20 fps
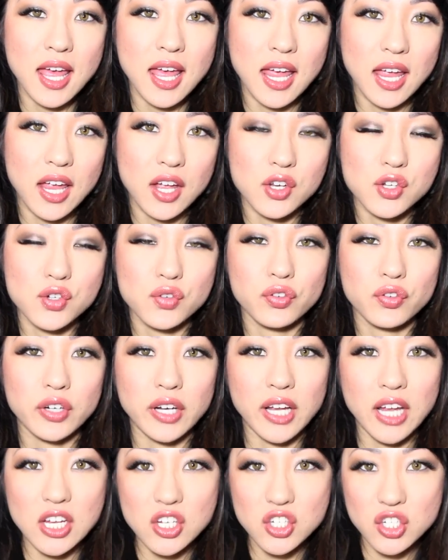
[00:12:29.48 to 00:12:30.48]
And for
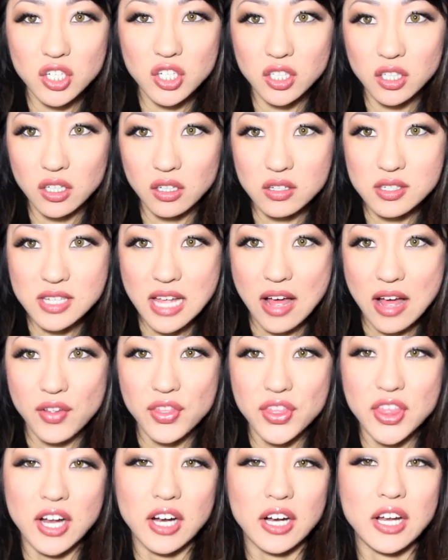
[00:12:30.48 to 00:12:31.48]
Asian girls
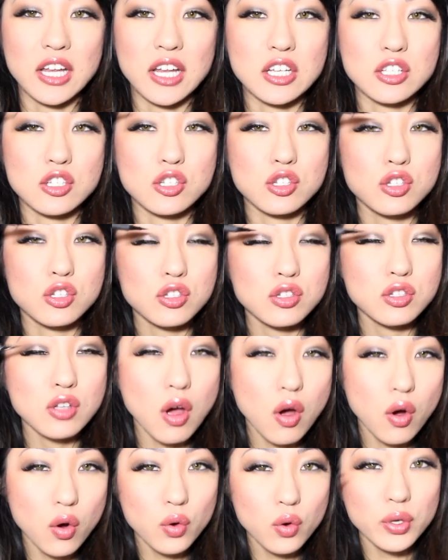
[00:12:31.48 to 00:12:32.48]
out there, it is
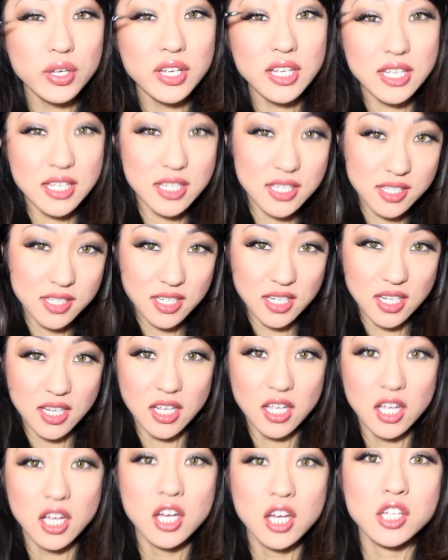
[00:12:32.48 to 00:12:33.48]
so
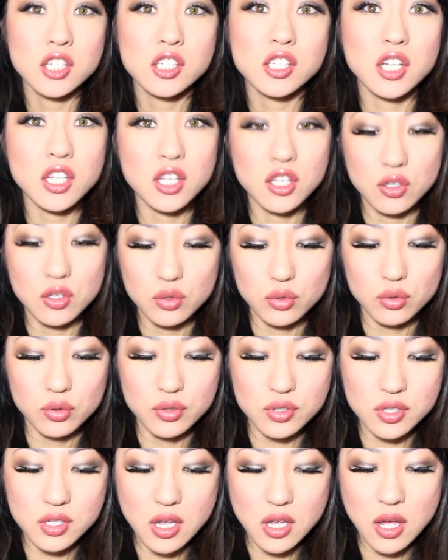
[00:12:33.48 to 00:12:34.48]
easy to
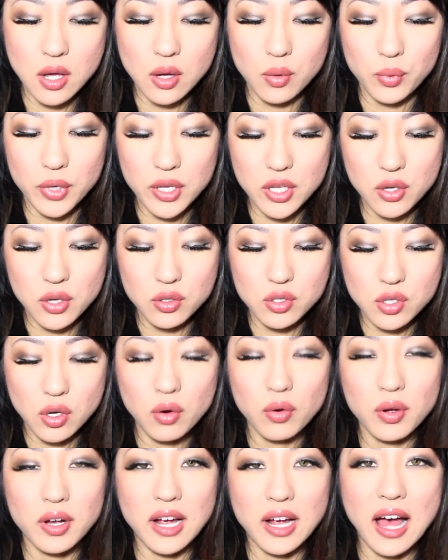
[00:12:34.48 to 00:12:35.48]
use when you
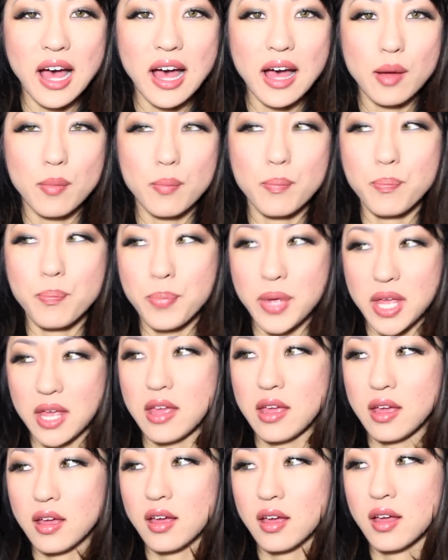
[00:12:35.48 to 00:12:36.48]
don't got
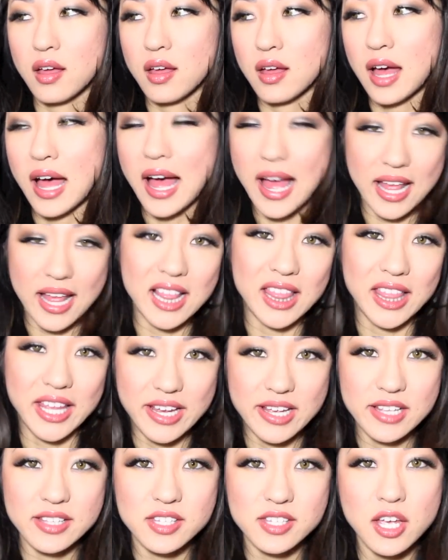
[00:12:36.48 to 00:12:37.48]
big
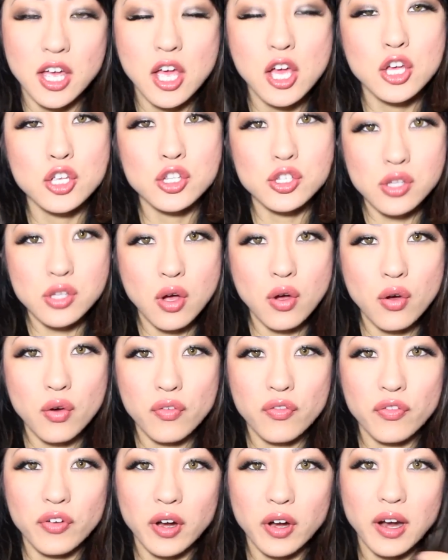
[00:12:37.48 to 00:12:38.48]
eyelids. So
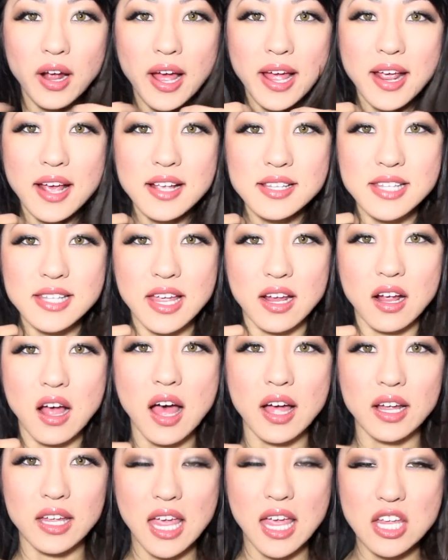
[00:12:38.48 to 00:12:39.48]
for, I guess, like
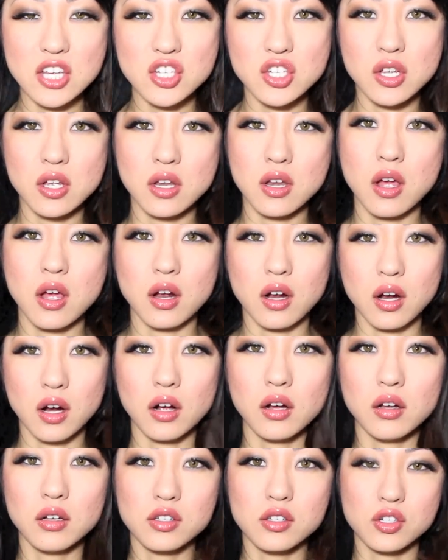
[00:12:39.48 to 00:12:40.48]
Caucasian
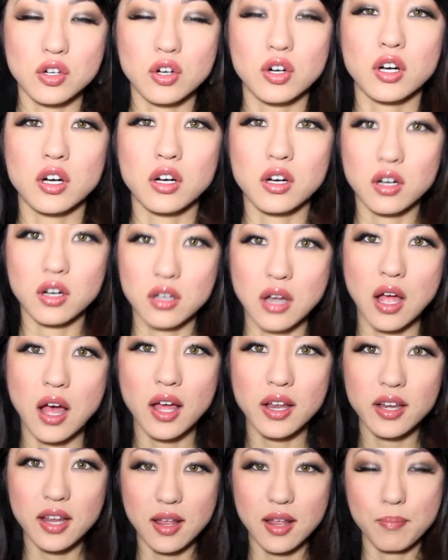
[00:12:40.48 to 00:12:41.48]
girls or
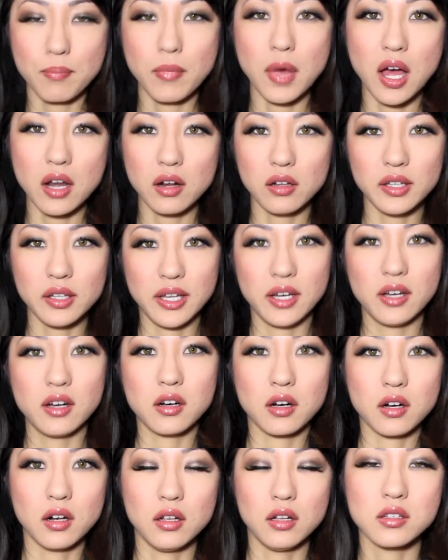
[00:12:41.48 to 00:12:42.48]
non-monolid
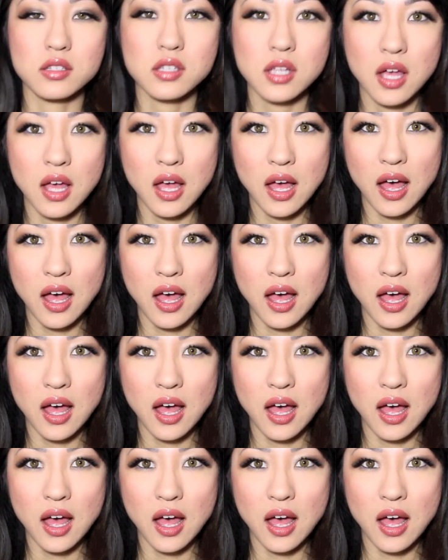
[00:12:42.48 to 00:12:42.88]
girls,